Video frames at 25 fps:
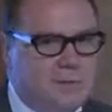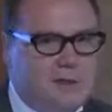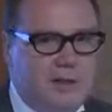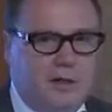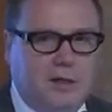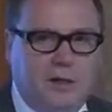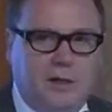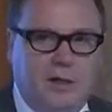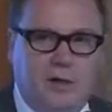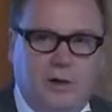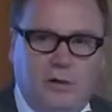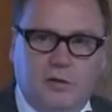that
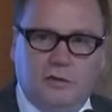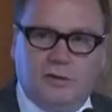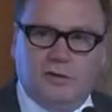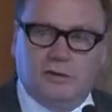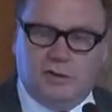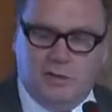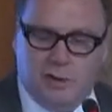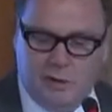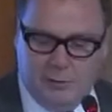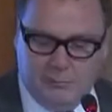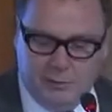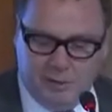are
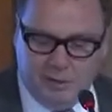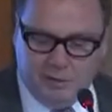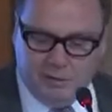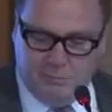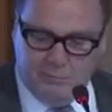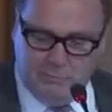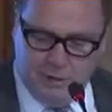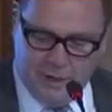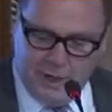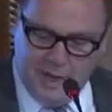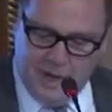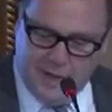long-term and
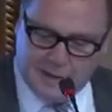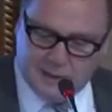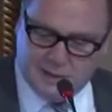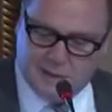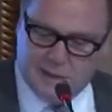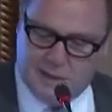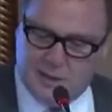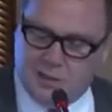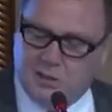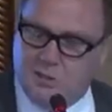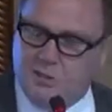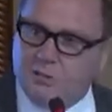can be
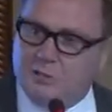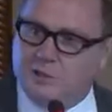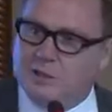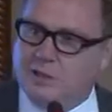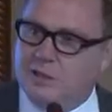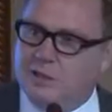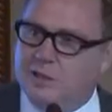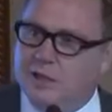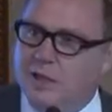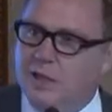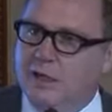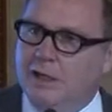
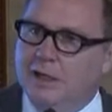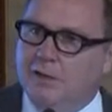executed,